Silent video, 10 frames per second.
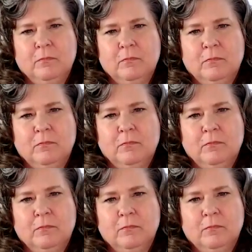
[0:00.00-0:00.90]

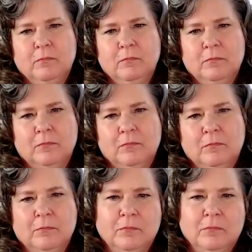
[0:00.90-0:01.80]

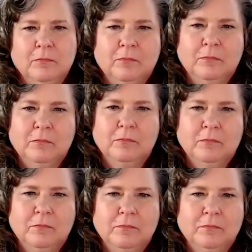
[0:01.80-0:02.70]

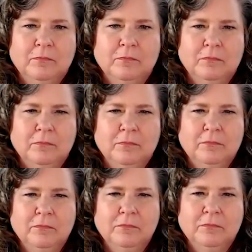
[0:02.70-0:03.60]

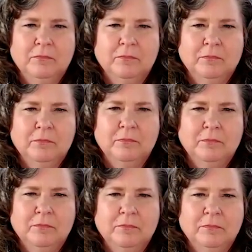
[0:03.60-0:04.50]

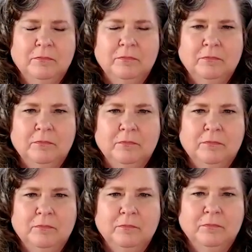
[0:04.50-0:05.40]

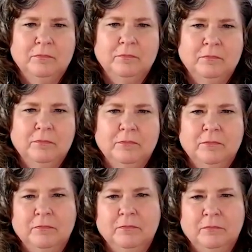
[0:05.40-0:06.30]

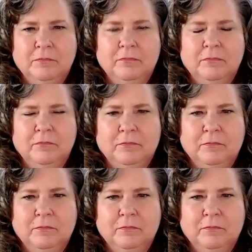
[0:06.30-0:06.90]
No words are spoken by the person on screen.